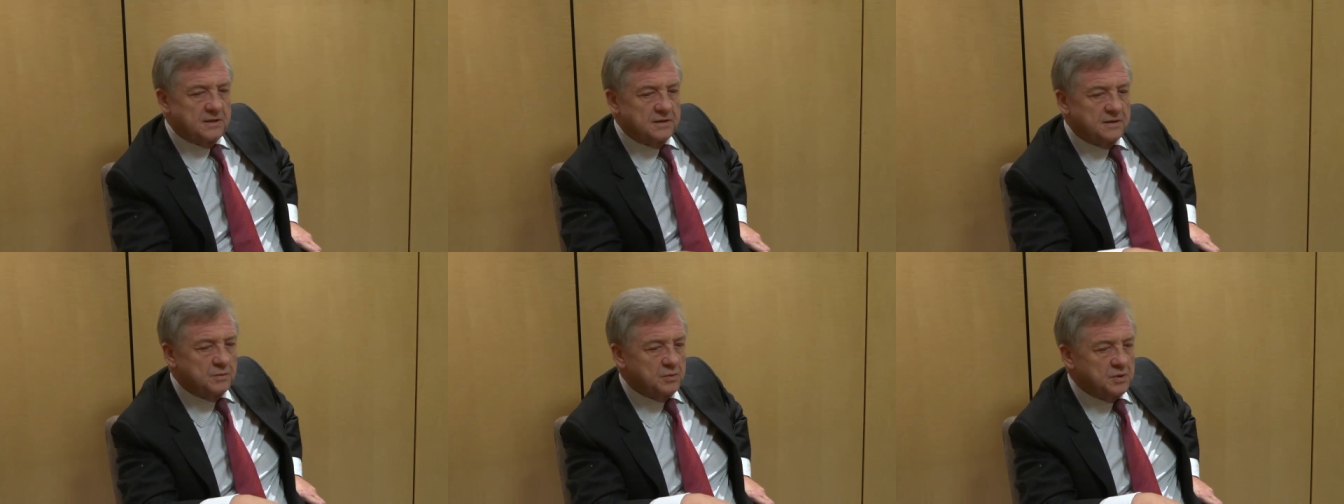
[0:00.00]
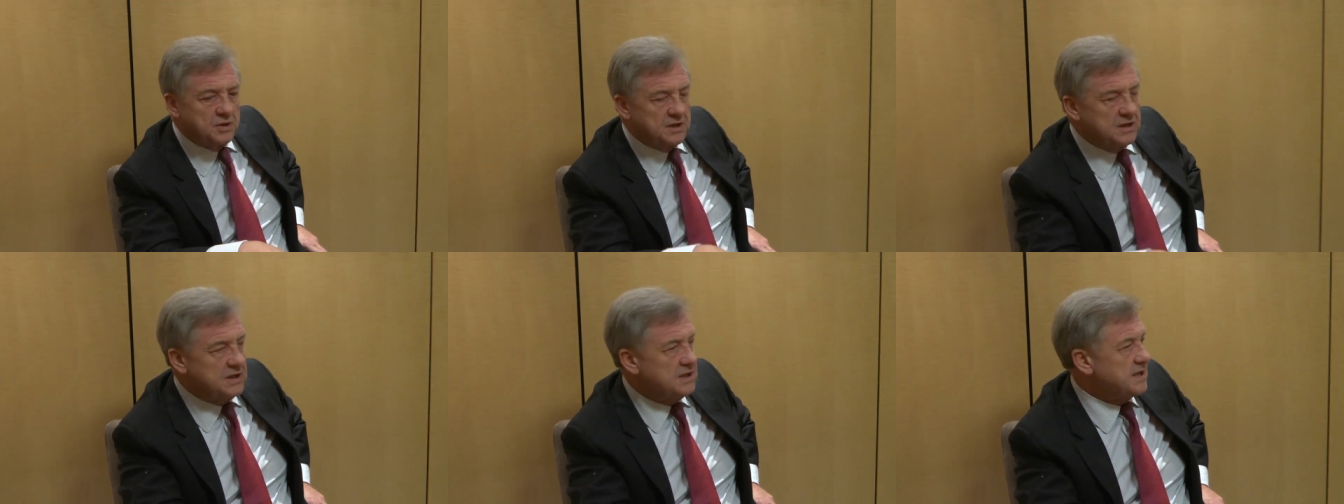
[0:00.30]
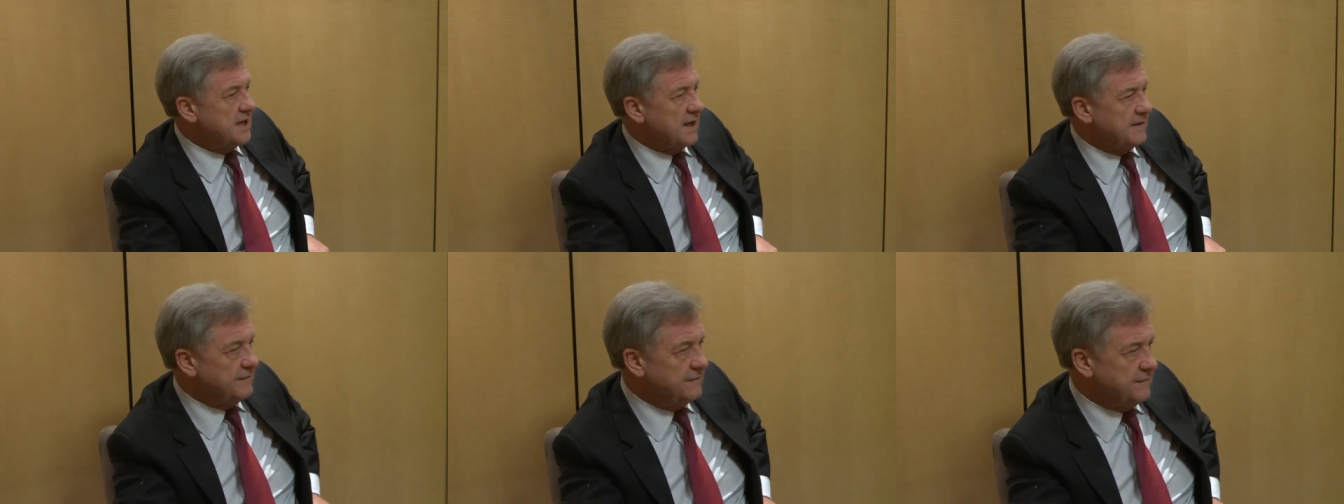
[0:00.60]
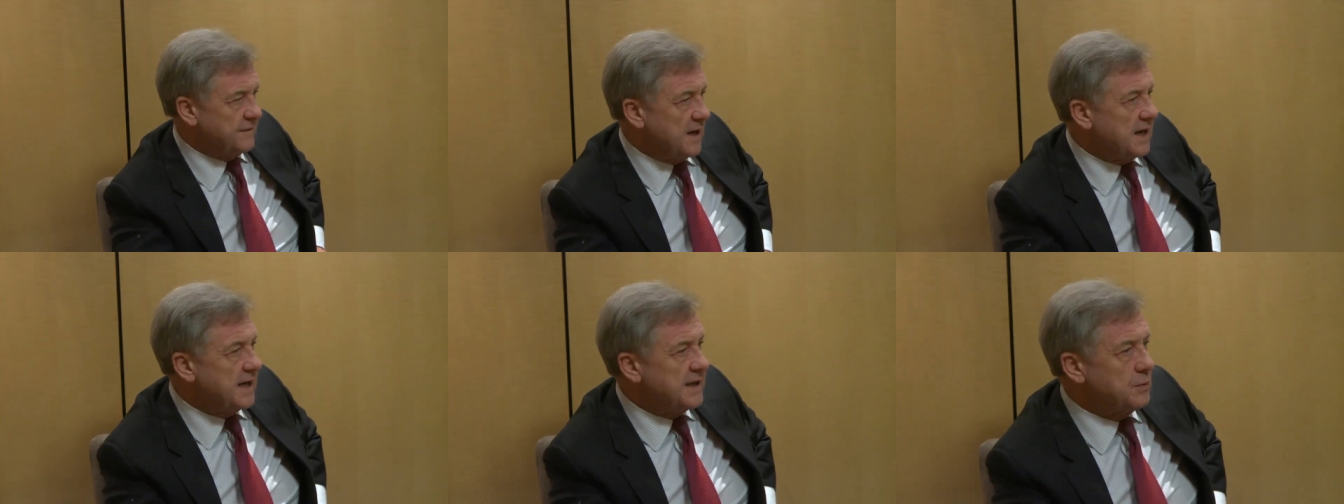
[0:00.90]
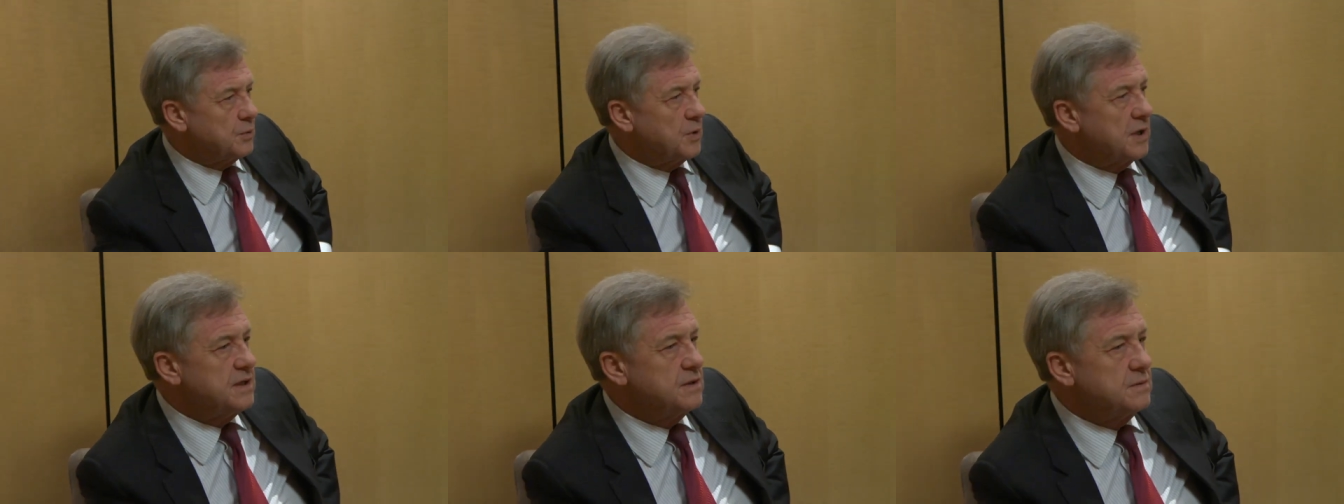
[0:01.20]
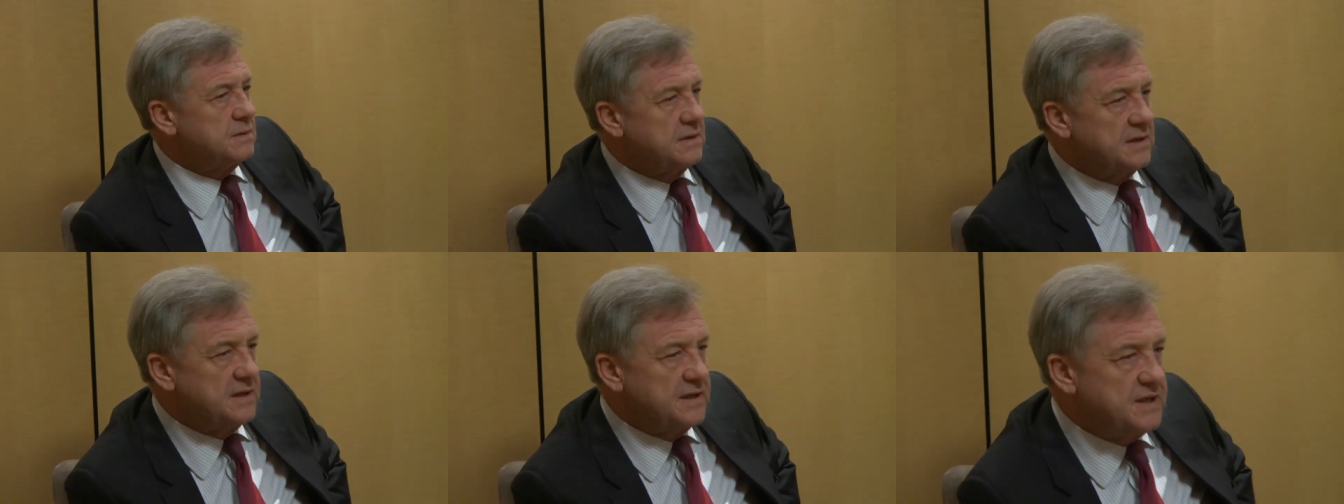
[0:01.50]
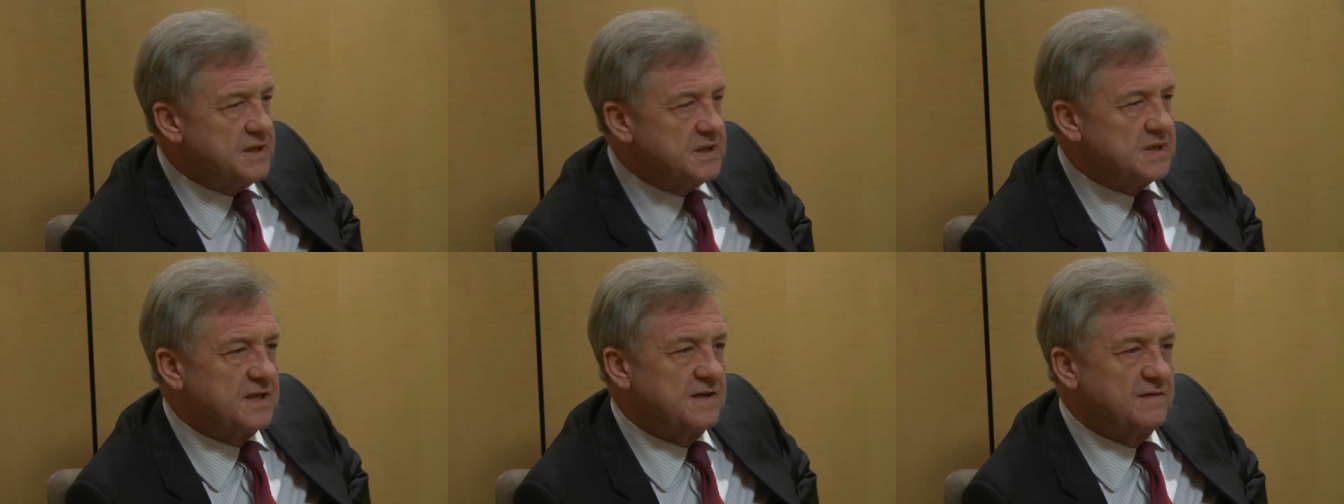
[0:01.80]
that we need to have, find a way to at
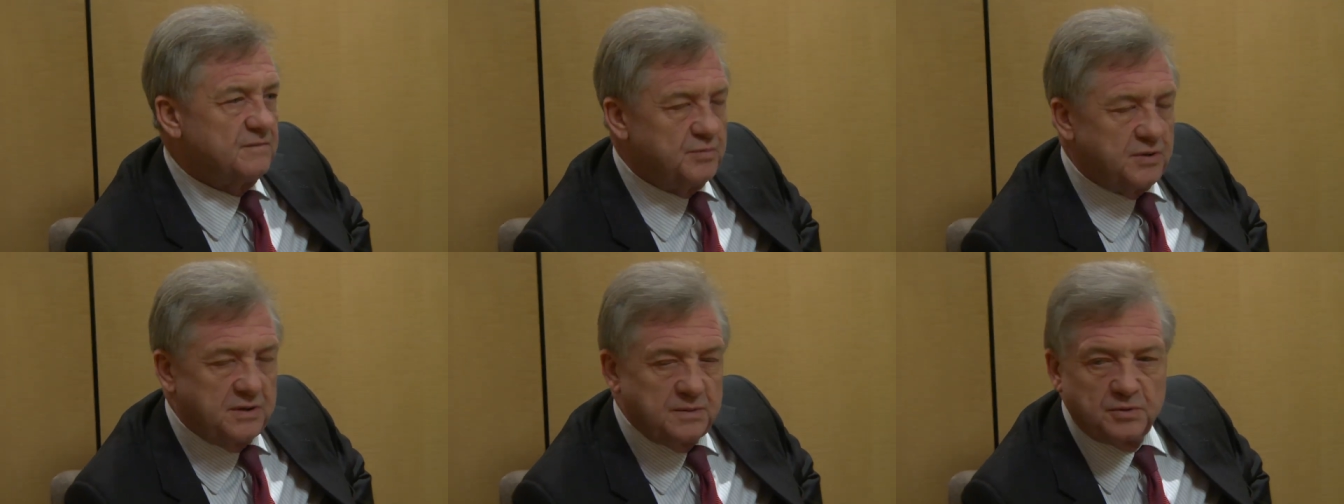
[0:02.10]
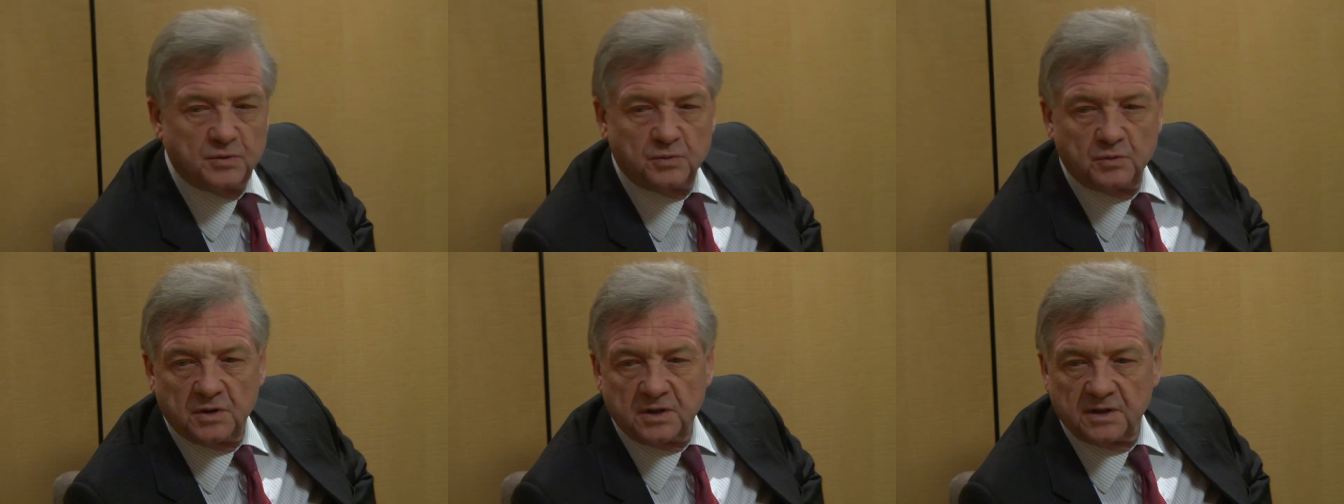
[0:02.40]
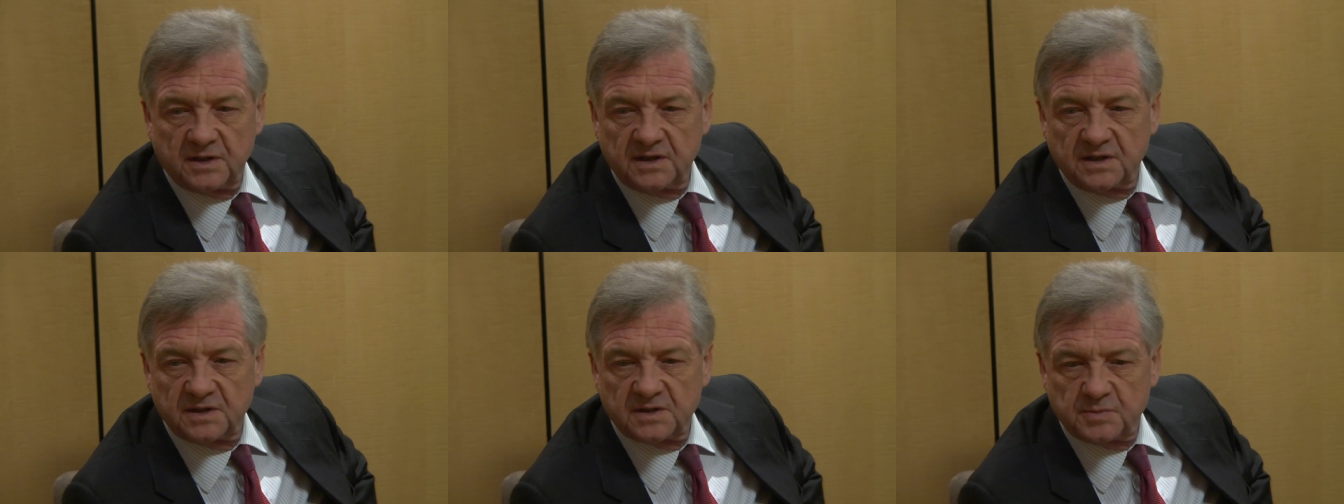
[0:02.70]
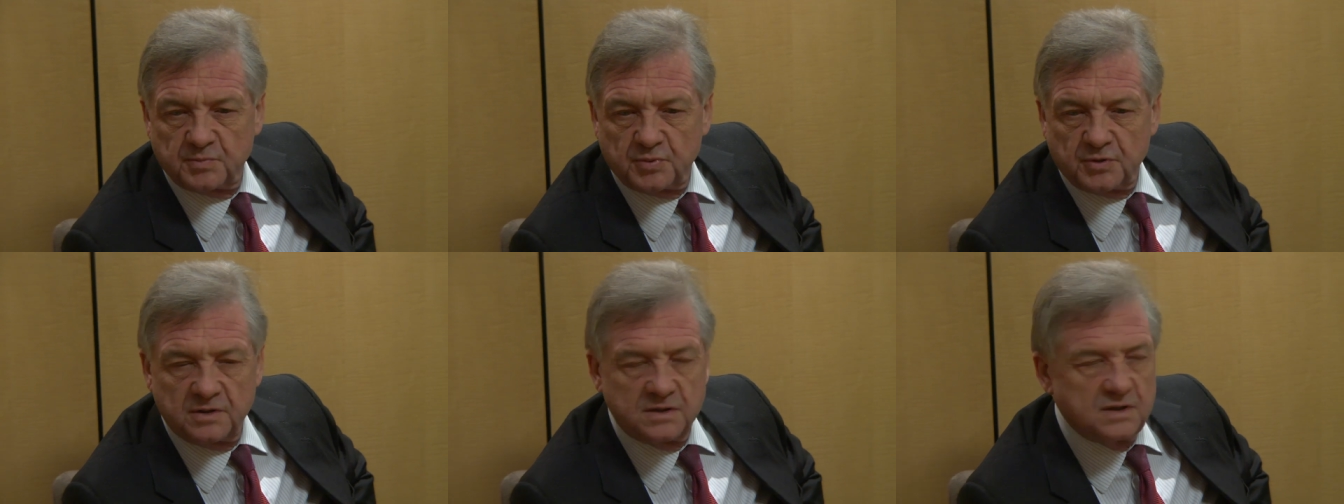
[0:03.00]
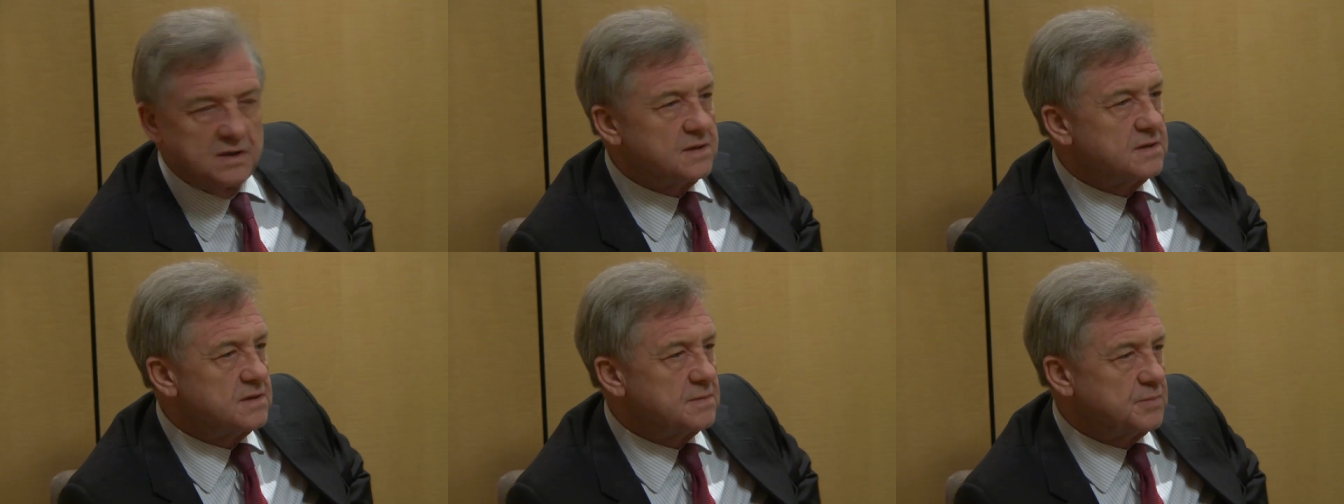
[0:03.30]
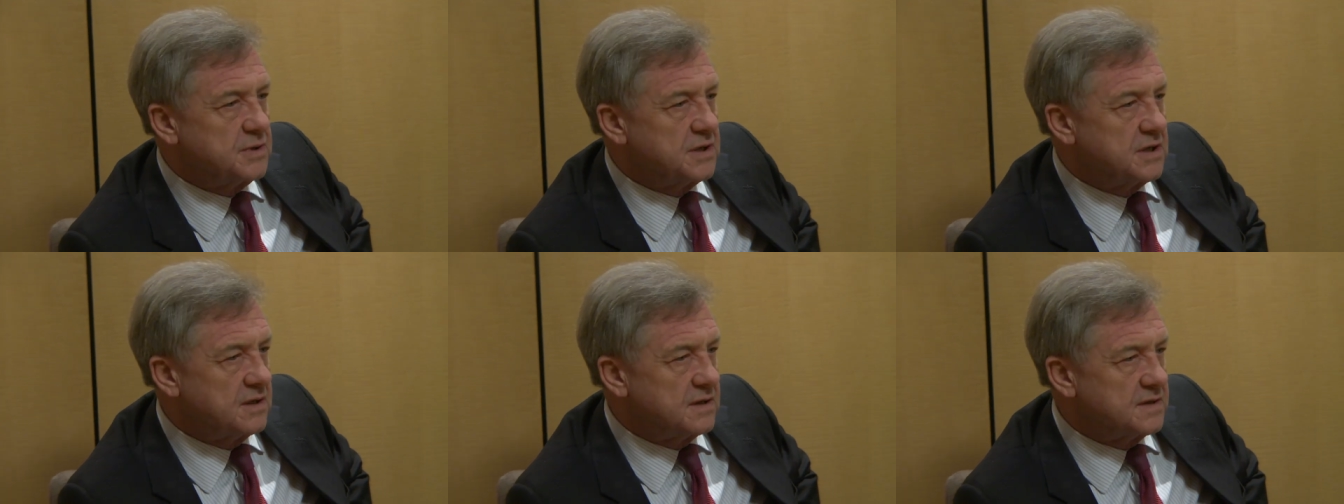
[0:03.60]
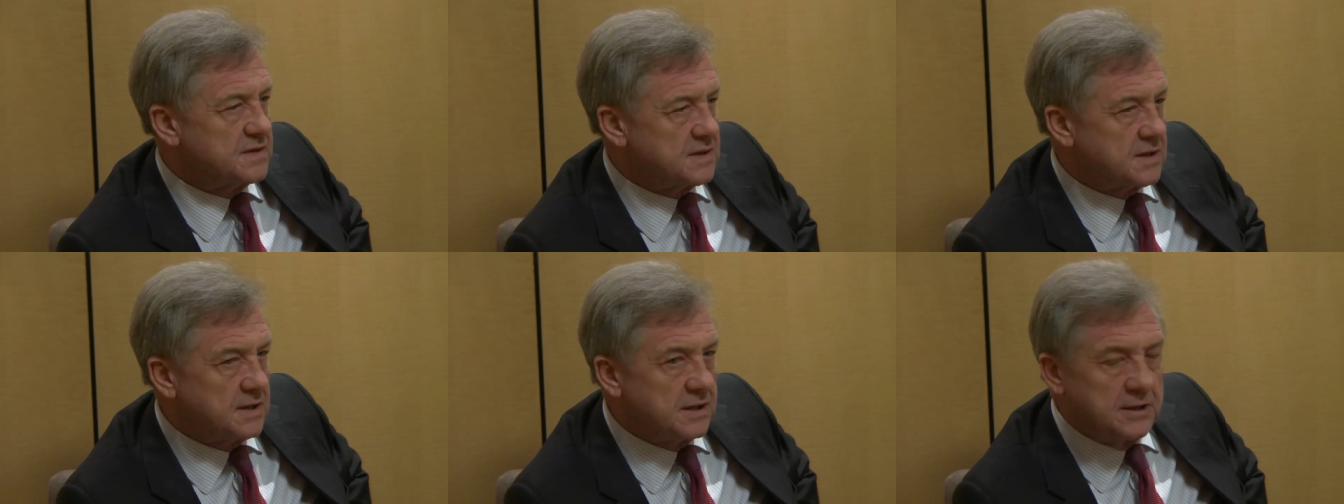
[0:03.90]
least give people work experience
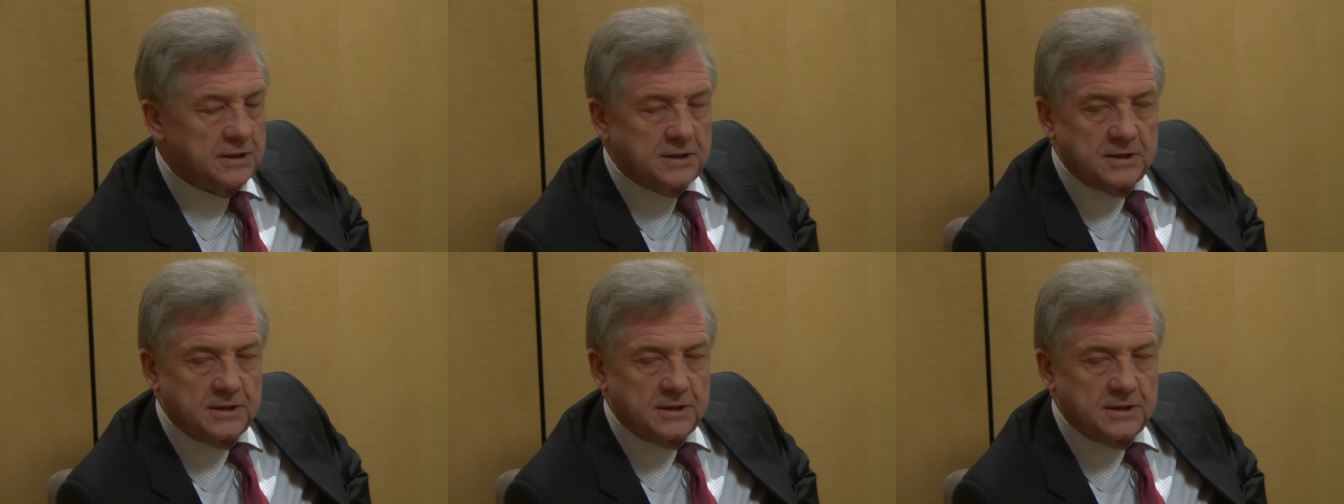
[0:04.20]
because